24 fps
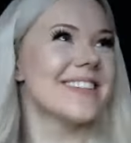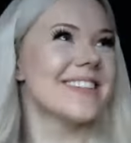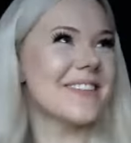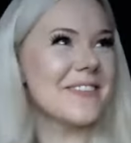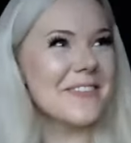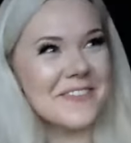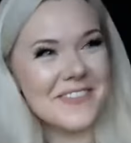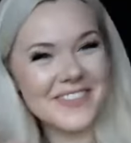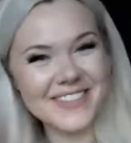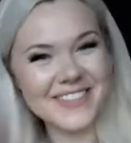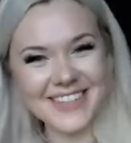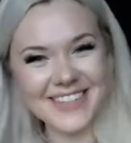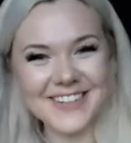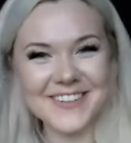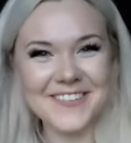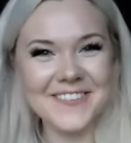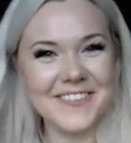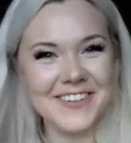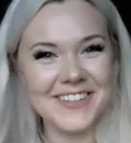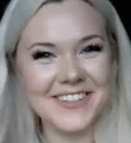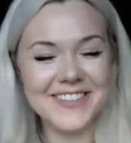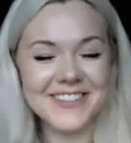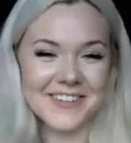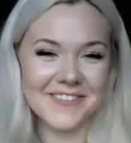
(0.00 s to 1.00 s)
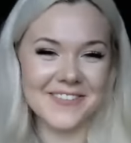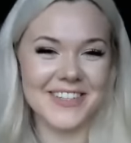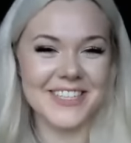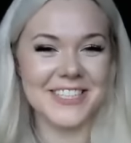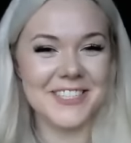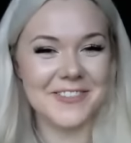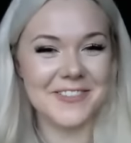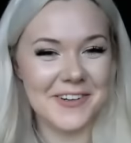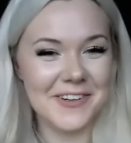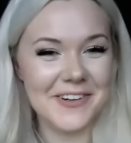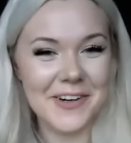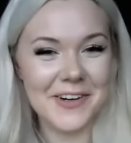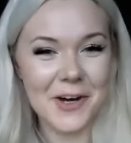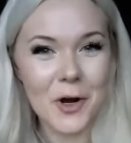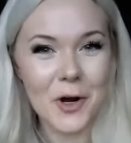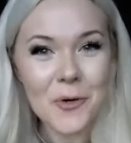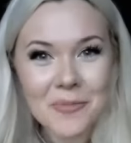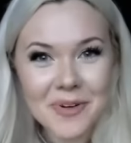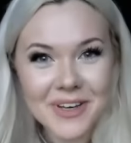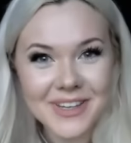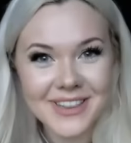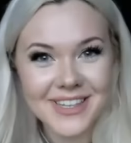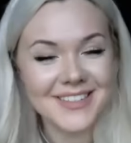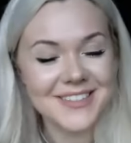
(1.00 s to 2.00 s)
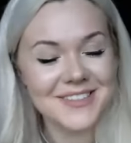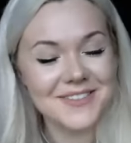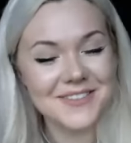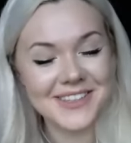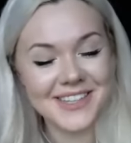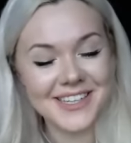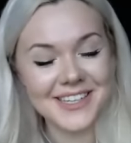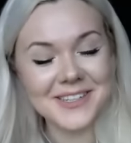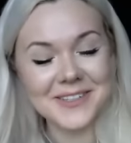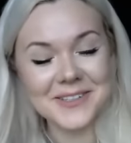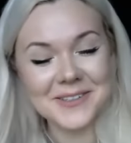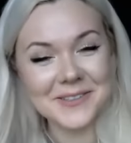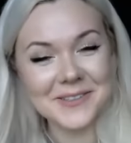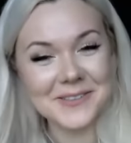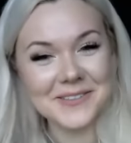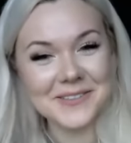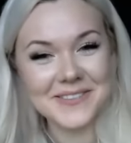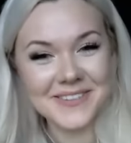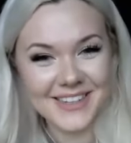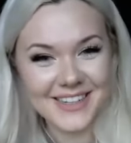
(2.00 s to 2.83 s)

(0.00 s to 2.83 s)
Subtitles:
it all of a sudden feels so much more open. That's really cool.